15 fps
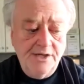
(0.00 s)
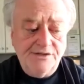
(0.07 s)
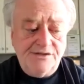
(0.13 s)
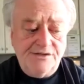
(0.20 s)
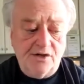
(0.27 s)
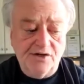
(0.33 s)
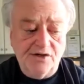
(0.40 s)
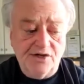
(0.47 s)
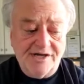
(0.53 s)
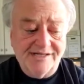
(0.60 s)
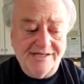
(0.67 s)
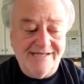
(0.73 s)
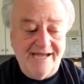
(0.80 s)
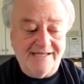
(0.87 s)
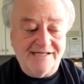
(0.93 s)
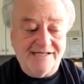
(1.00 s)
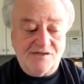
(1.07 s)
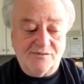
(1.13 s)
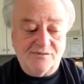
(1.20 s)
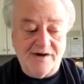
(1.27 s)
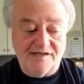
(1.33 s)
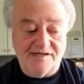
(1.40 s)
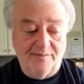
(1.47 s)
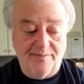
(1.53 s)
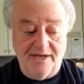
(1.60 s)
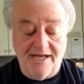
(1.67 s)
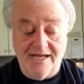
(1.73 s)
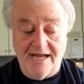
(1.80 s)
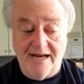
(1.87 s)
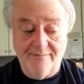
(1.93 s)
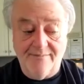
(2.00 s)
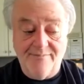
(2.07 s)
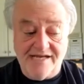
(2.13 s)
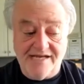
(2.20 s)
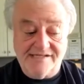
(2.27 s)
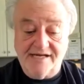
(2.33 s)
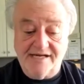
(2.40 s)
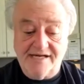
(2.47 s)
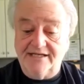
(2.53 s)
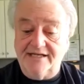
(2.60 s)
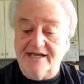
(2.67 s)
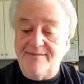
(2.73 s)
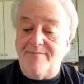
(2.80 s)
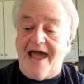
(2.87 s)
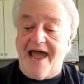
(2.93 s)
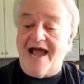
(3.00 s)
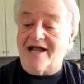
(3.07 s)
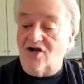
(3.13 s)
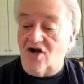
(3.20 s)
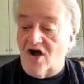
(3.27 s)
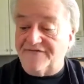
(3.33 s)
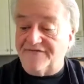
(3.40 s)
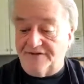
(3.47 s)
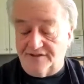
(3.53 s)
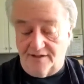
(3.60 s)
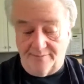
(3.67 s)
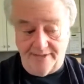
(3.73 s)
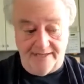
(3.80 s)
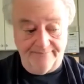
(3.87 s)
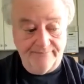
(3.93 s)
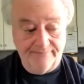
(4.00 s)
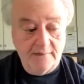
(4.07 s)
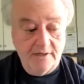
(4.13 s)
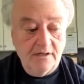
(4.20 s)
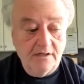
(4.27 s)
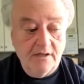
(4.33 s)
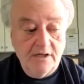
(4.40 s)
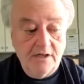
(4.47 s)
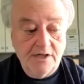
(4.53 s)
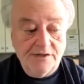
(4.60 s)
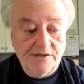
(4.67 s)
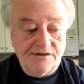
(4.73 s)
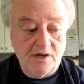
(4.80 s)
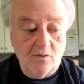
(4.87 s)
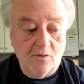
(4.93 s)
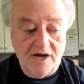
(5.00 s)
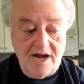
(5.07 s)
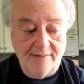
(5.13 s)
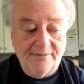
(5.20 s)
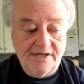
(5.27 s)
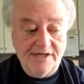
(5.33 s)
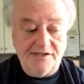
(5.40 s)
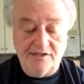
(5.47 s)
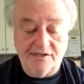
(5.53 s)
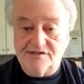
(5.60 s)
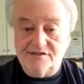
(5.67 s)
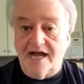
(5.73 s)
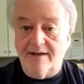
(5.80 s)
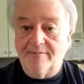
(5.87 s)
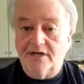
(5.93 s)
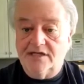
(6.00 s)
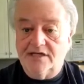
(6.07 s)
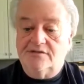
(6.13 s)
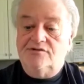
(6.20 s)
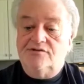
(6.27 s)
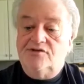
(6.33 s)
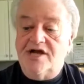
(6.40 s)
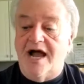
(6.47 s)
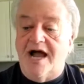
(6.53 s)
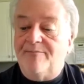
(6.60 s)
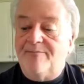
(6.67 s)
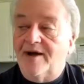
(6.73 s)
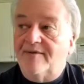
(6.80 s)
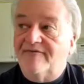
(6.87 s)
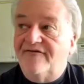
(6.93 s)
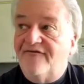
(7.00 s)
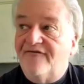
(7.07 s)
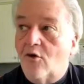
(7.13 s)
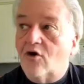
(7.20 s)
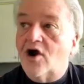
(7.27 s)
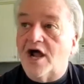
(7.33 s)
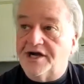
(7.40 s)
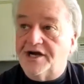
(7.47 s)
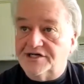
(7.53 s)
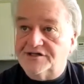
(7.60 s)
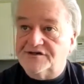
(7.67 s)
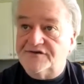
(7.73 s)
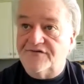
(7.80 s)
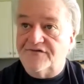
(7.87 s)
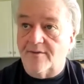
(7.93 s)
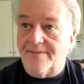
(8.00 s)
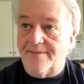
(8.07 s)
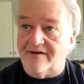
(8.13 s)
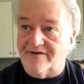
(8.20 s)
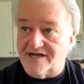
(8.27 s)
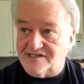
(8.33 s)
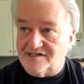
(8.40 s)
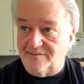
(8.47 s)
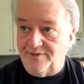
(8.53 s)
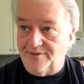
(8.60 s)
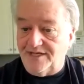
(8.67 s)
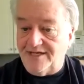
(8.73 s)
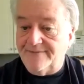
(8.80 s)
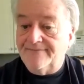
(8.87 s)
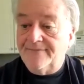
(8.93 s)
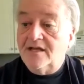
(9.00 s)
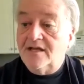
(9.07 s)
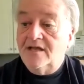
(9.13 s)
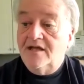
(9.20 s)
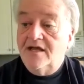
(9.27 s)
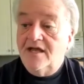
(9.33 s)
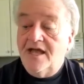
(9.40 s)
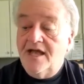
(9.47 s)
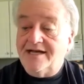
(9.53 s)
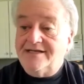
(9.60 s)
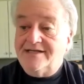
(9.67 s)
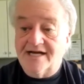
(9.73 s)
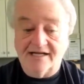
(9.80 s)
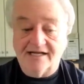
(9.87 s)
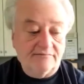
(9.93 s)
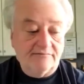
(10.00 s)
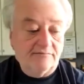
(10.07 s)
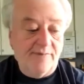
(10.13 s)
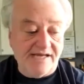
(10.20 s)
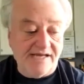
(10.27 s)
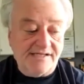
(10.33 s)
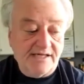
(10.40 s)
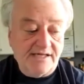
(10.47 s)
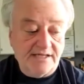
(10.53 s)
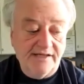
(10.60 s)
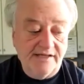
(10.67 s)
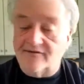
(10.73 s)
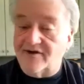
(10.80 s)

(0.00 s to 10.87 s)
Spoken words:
So you can take this recipe and basically back it off a little bit. So what I'm going to do is I'm going to chop up 4 onions for my recipe and cut basically the